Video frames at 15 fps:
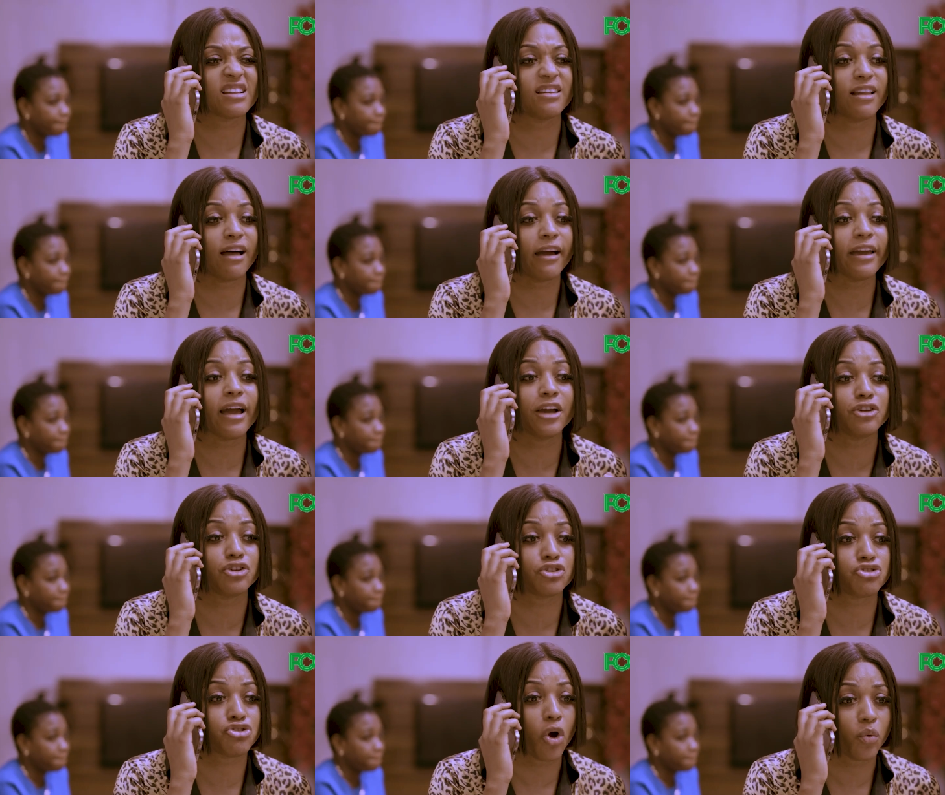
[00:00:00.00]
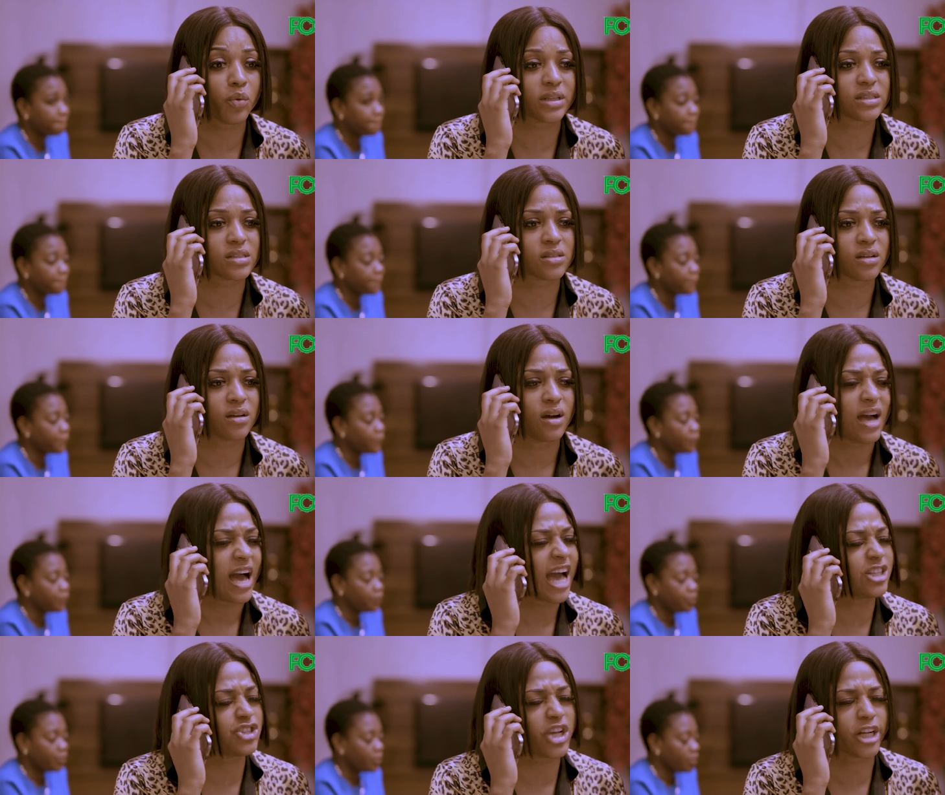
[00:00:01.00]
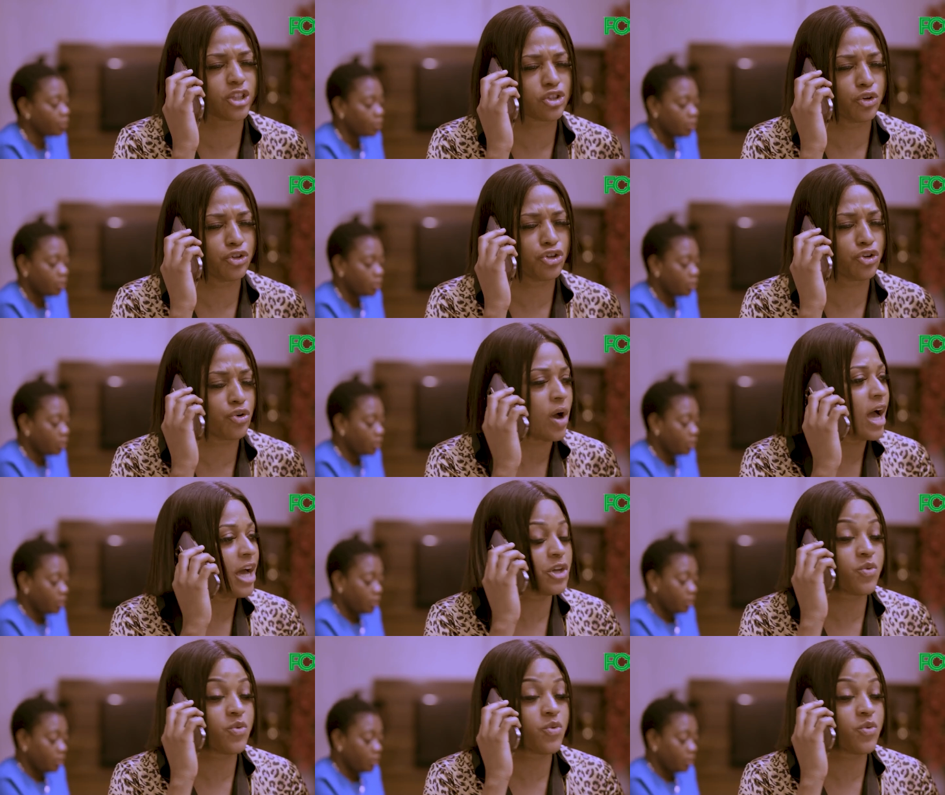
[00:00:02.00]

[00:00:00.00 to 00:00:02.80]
Speaker 1: That is a lie and you know it. I checked on